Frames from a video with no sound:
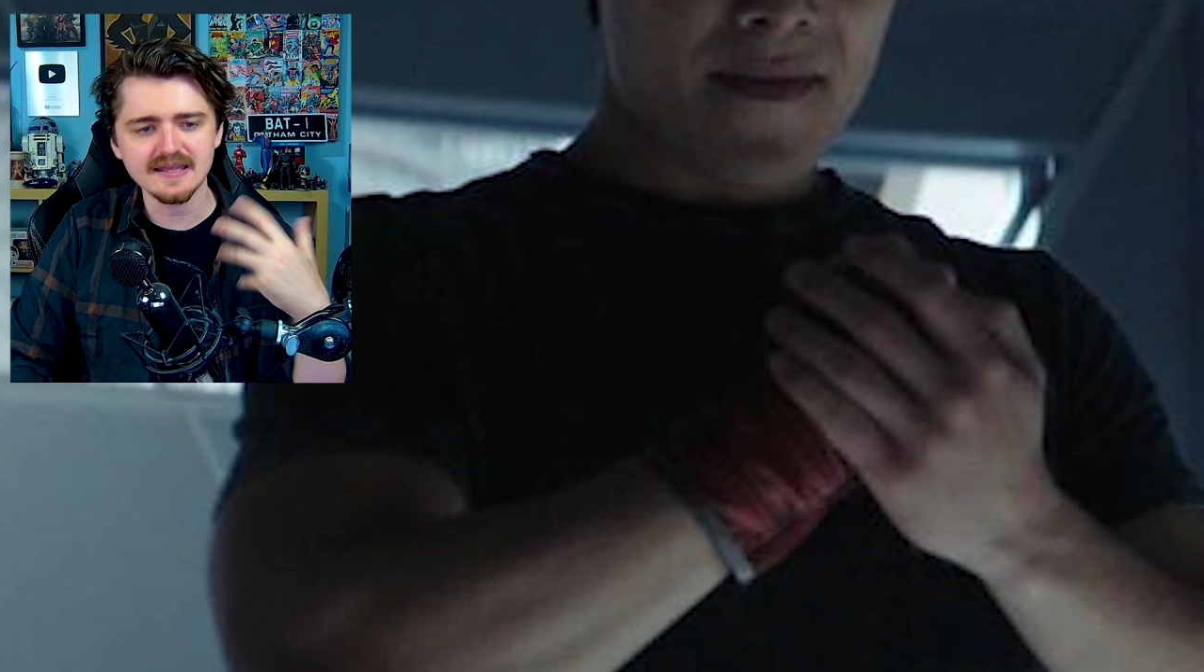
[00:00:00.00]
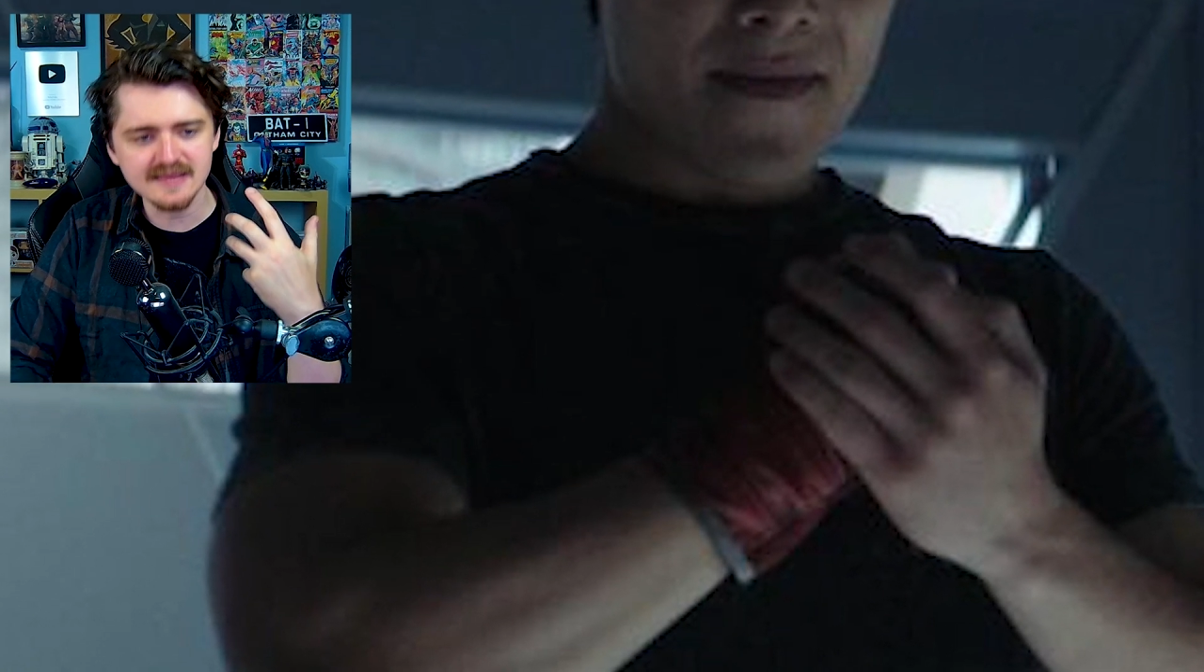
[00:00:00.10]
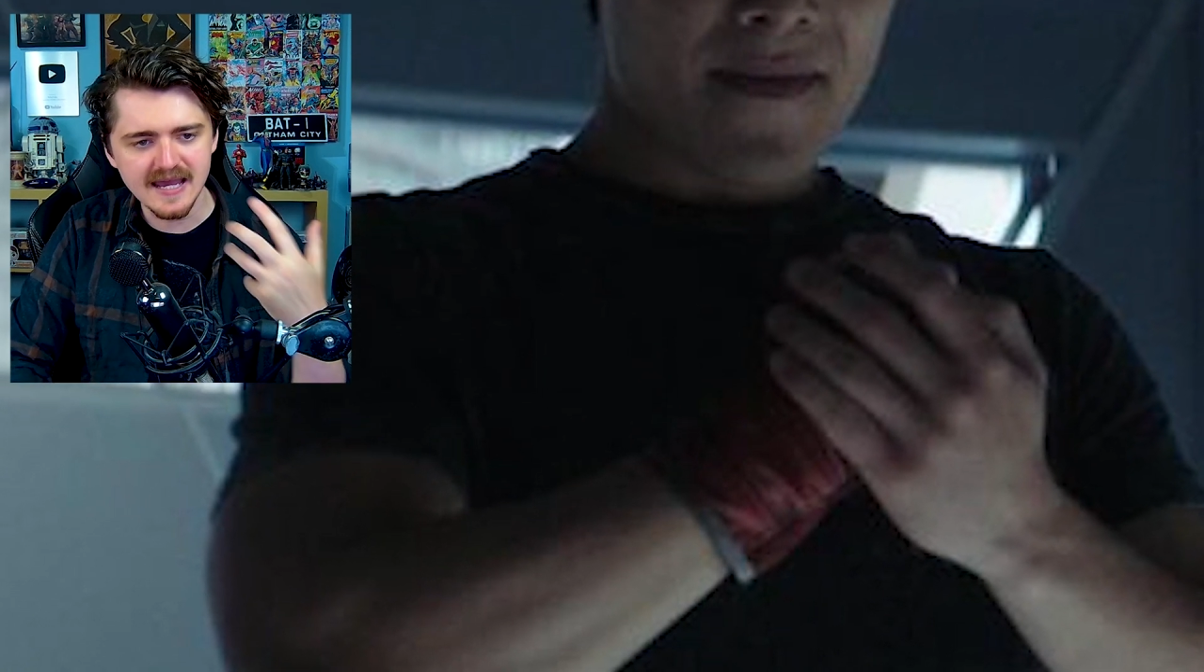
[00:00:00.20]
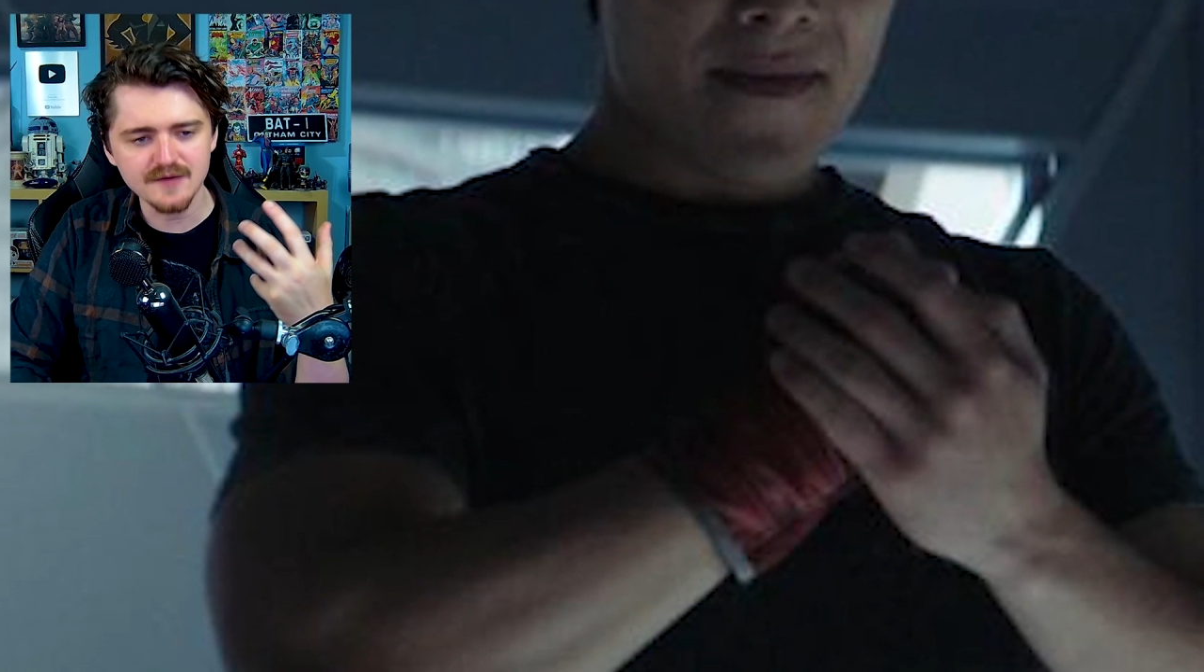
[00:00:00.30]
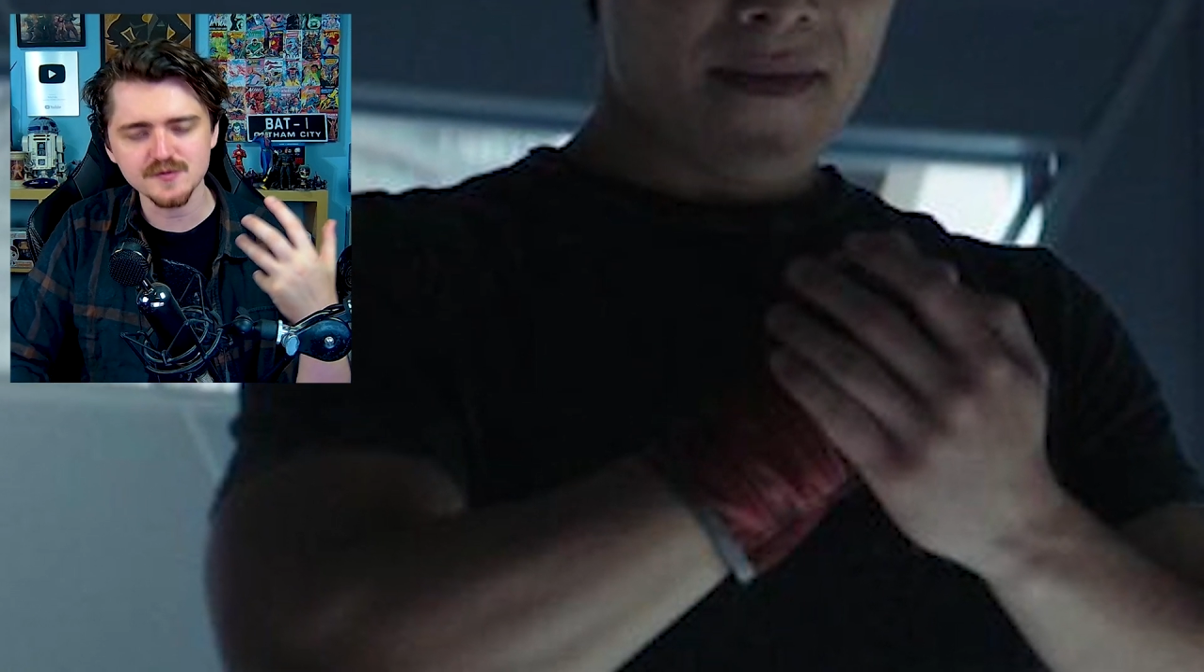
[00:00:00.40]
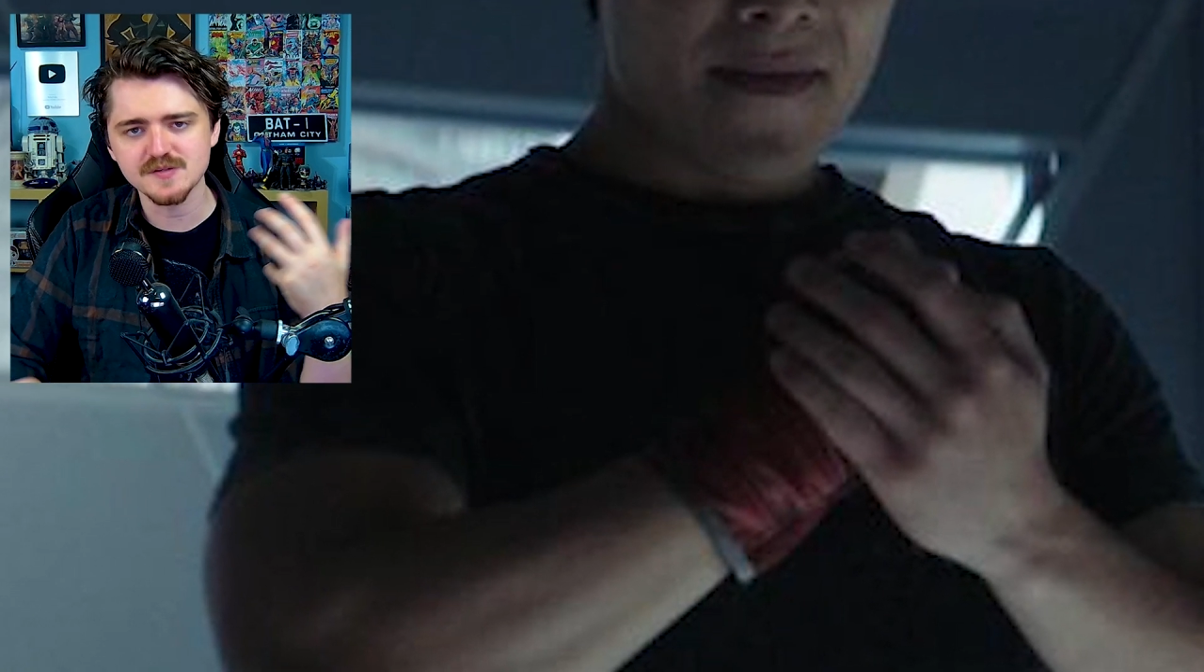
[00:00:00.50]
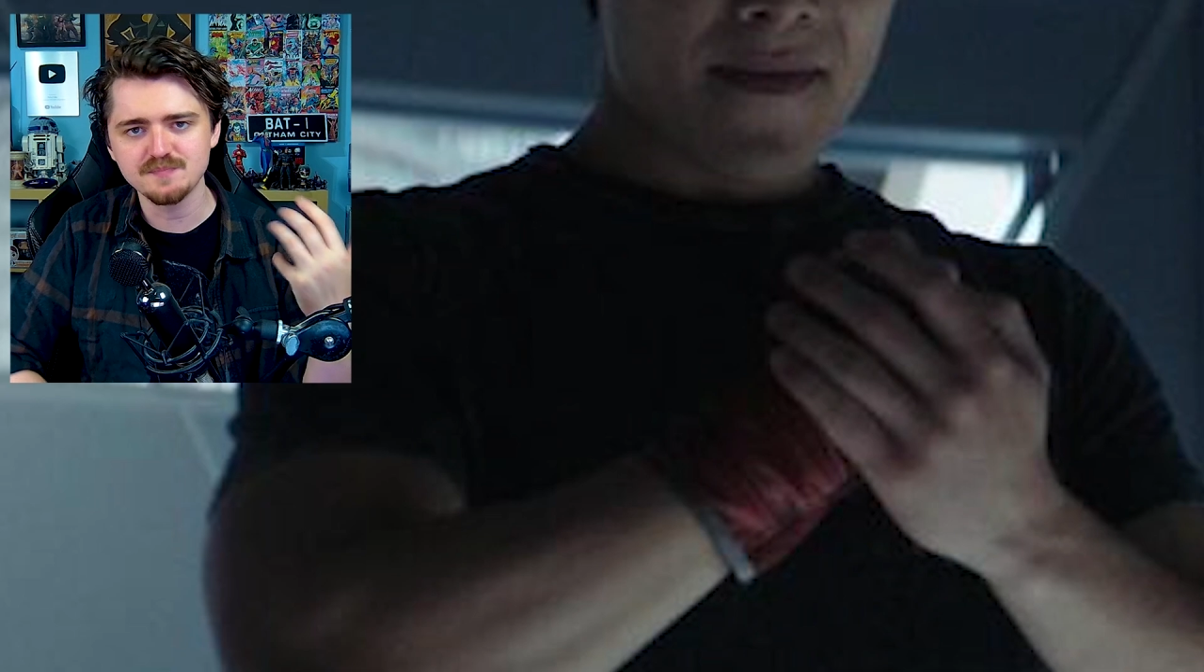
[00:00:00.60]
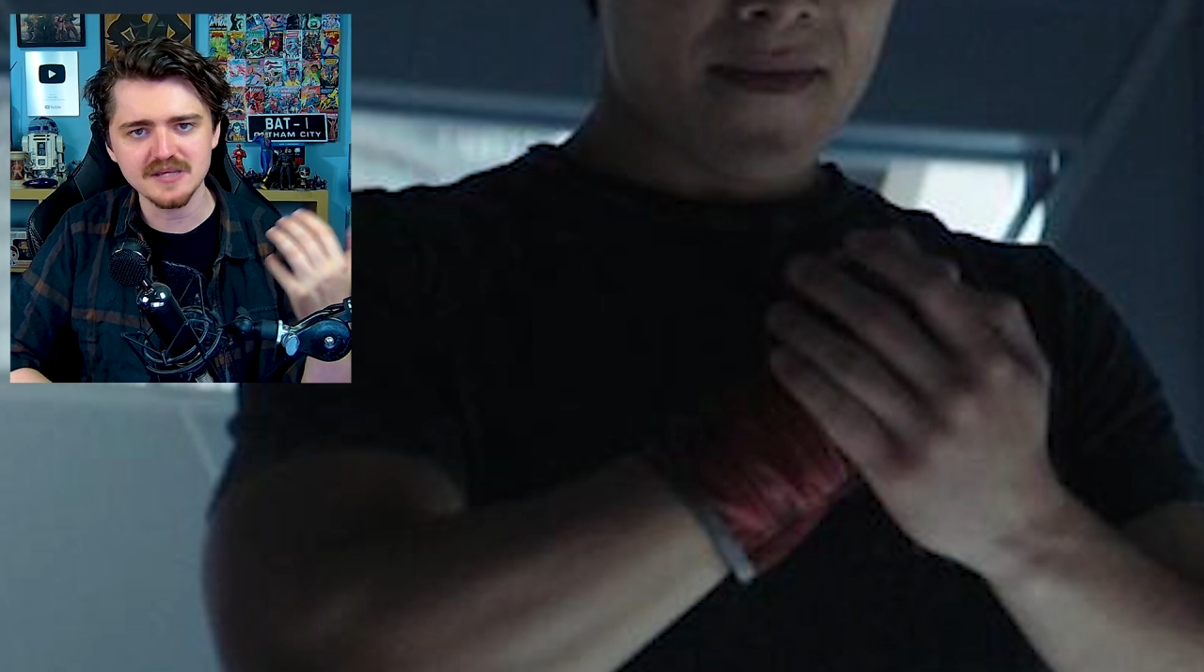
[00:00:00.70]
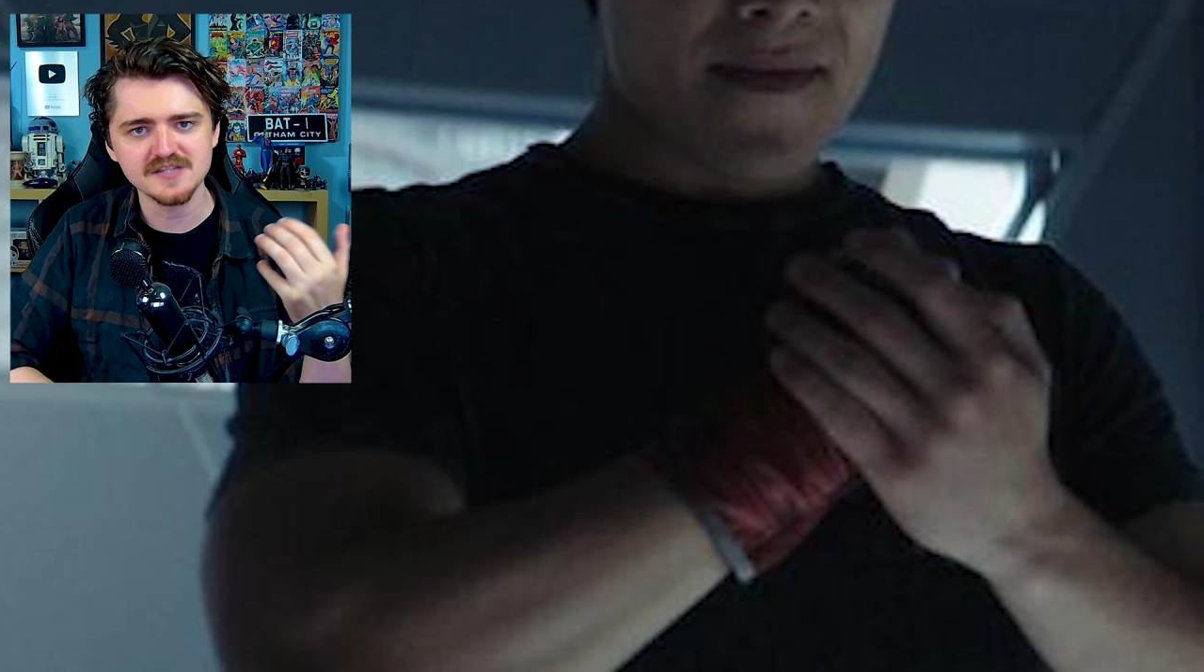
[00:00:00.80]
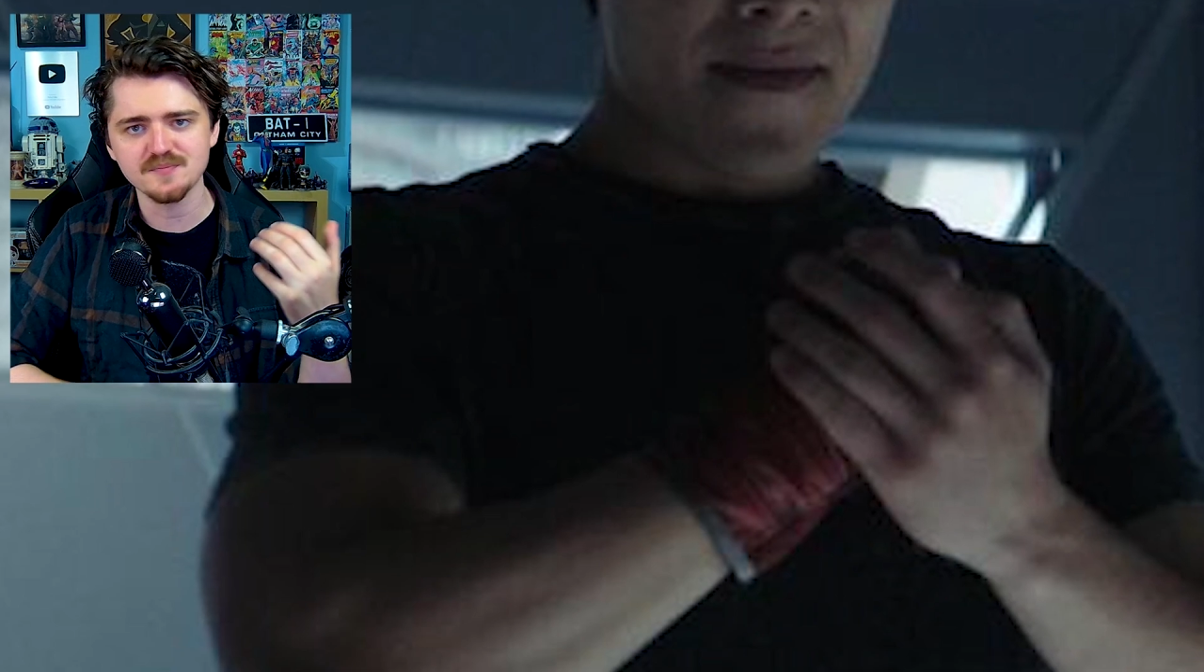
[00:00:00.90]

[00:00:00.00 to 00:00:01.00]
allows Beast